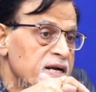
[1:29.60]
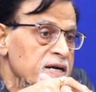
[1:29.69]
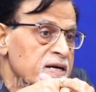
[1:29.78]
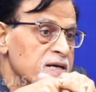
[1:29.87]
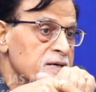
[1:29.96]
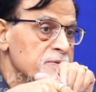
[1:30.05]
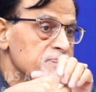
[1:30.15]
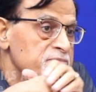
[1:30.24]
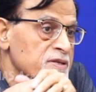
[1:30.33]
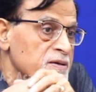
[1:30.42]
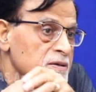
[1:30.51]
and
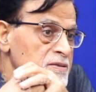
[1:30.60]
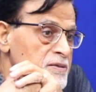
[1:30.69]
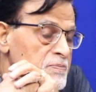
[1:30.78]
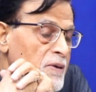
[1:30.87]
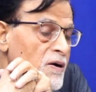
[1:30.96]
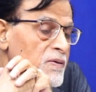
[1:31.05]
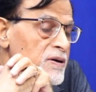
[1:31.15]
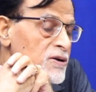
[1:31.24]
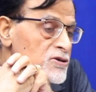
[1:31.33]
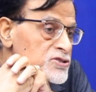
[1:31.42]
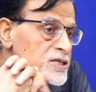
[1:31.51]
the power
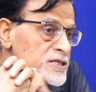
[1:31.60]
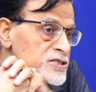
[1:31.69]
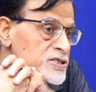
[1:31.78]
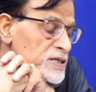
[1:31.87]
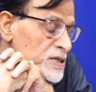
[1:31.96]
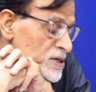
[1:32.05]
losses,